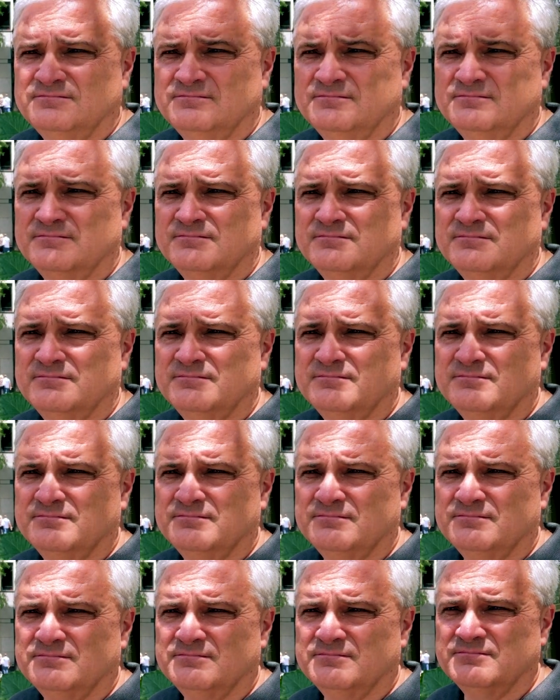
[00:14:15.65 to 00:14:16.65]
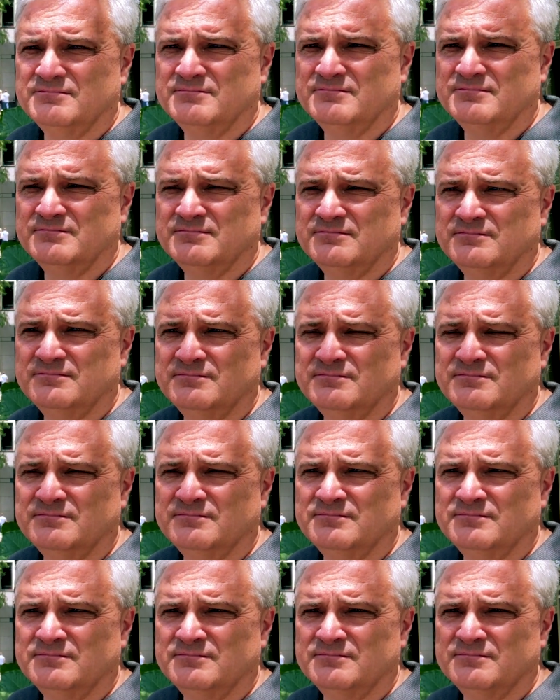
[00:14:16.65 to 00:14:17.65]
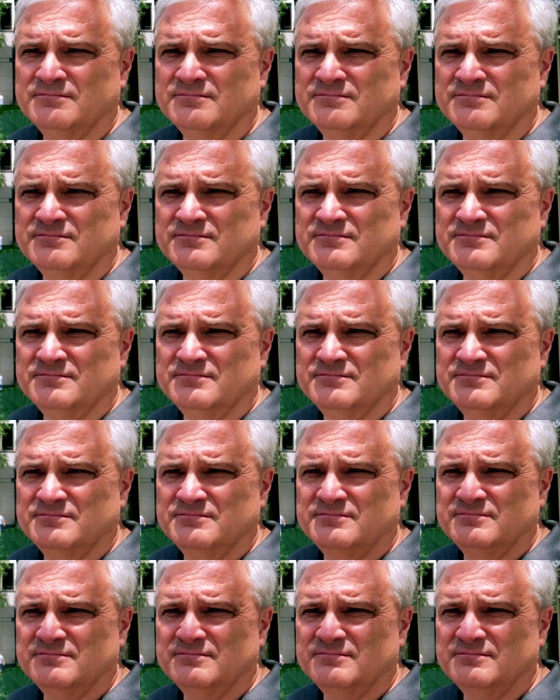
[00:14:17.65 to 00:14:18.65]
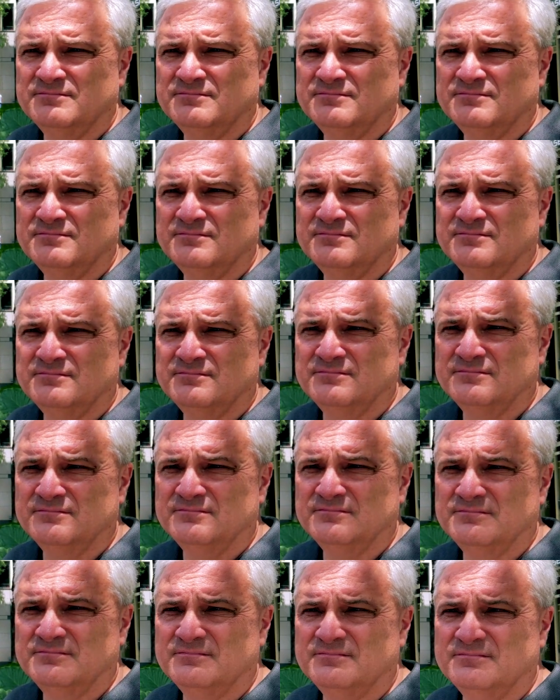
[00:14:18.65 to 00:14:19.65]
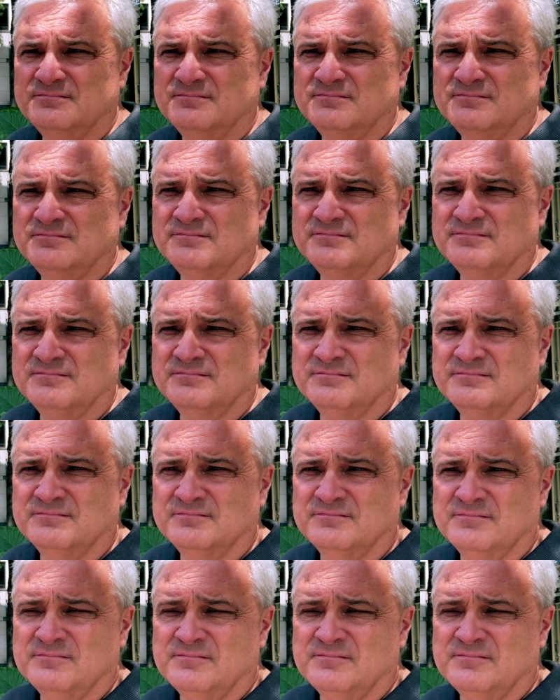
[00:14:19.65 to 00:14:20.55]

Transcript: This person isn't speaking.